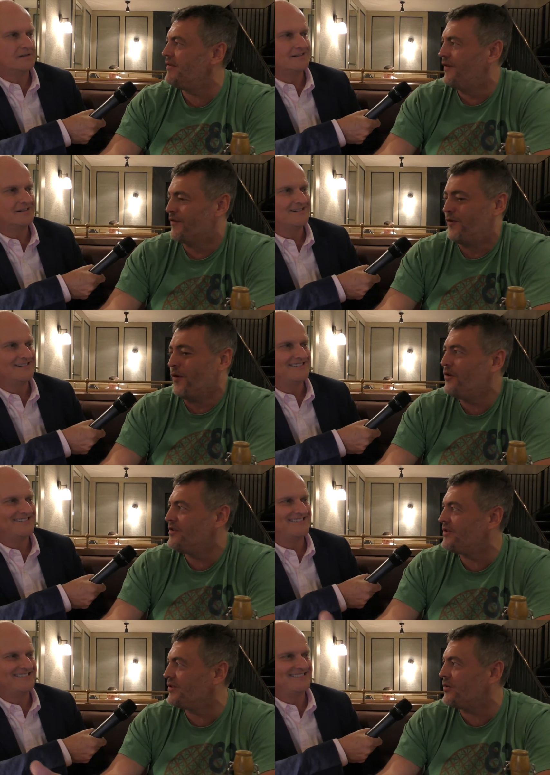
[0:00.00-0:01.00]
Speaker 1: for
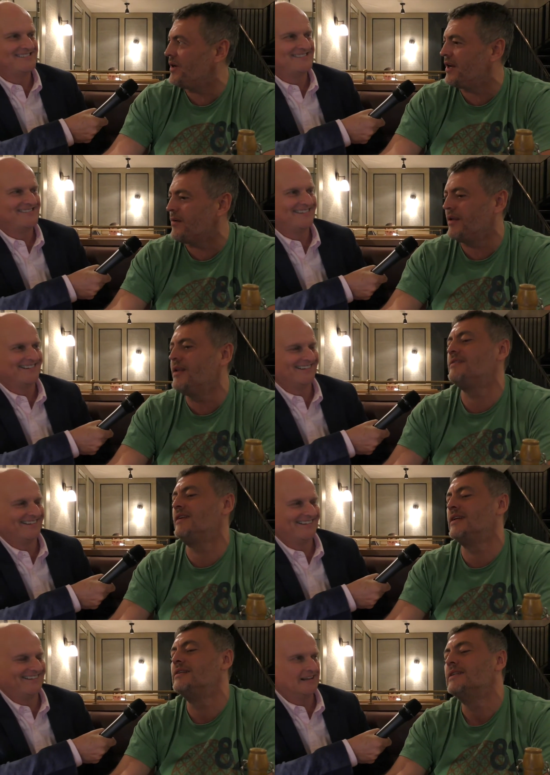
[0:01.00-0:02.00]
photos, you know, twenty quid and things
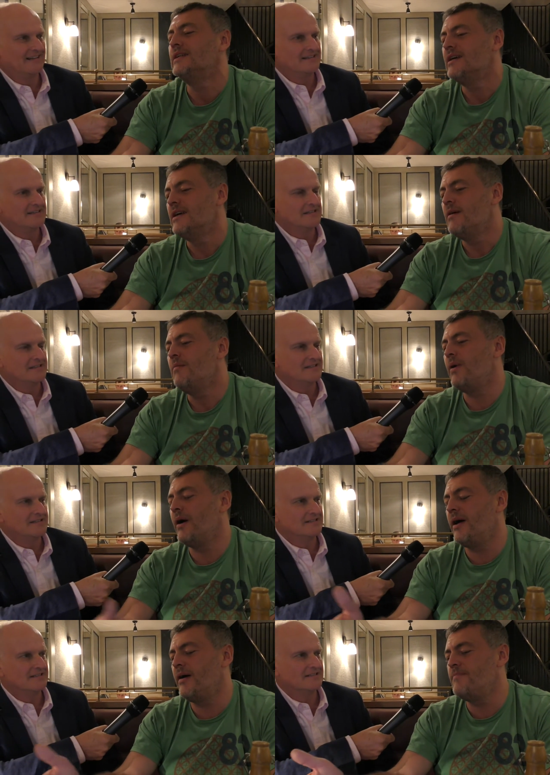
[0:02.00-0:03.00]
like that.
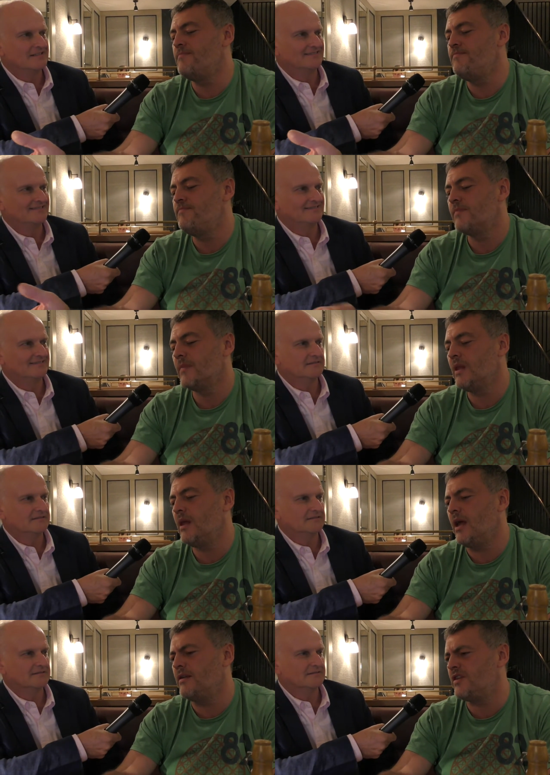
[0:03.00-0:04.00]
But um,
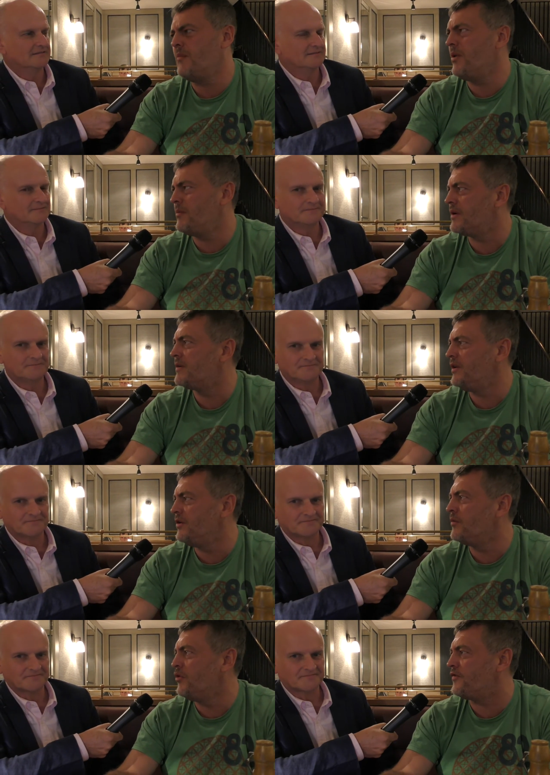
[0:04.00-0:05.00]
and some of them are, you
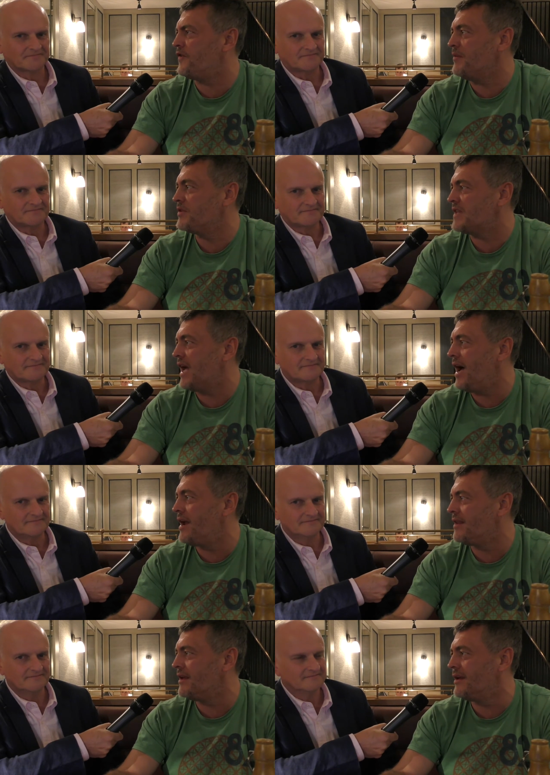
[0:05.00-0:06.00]
know, the more famous they
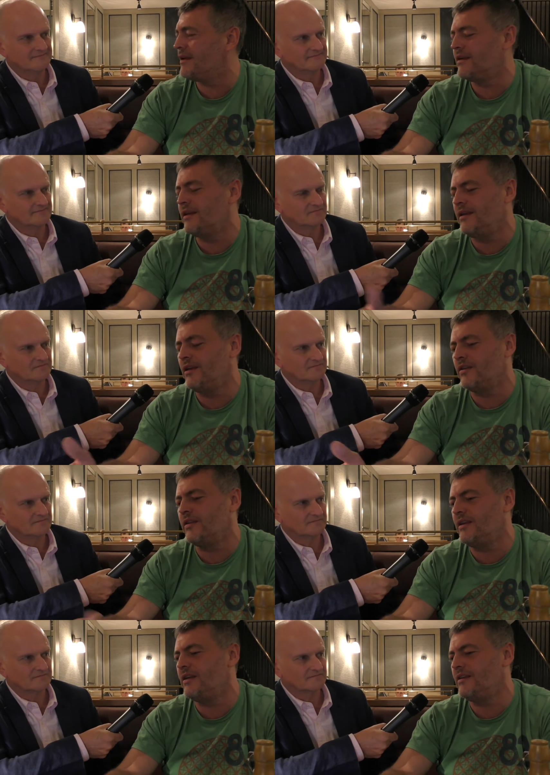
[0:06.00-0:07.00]
are, the, you know,
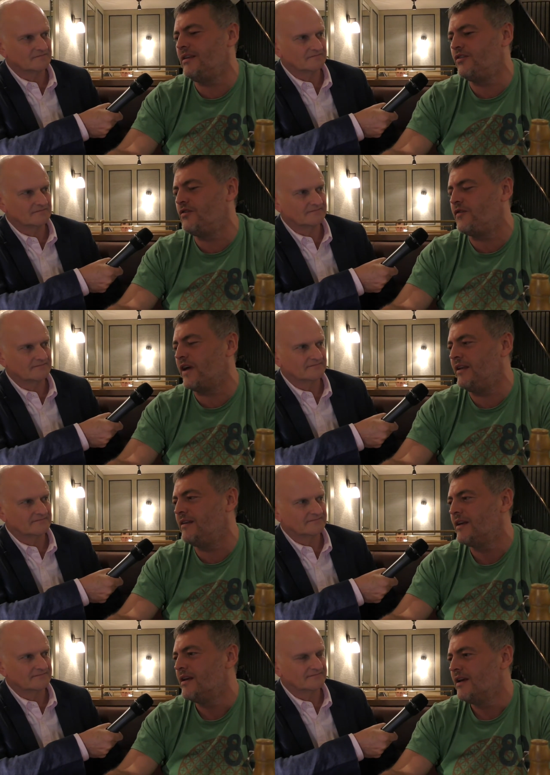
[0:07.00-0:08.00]
you, you do
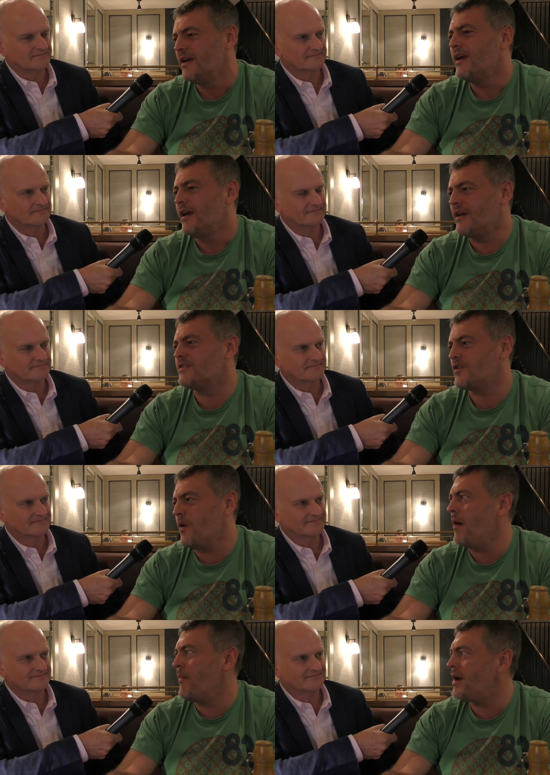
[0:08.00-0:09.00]
find it's
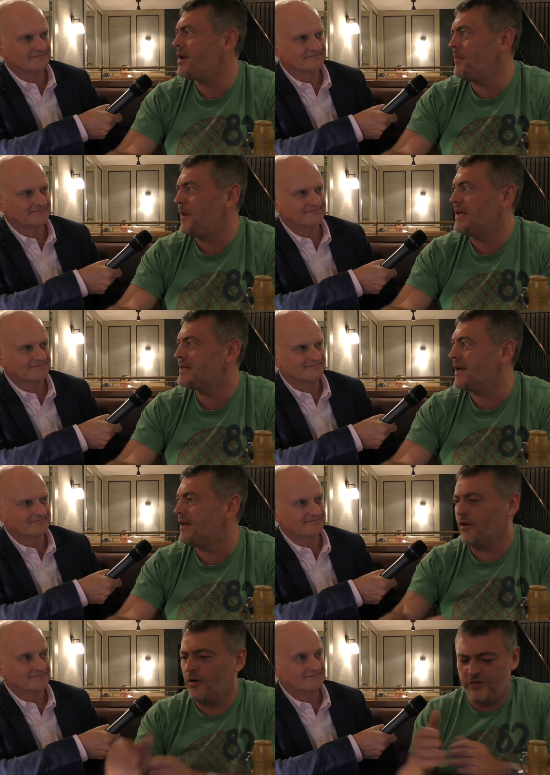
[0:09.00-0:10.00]
quite a marketplace that you're all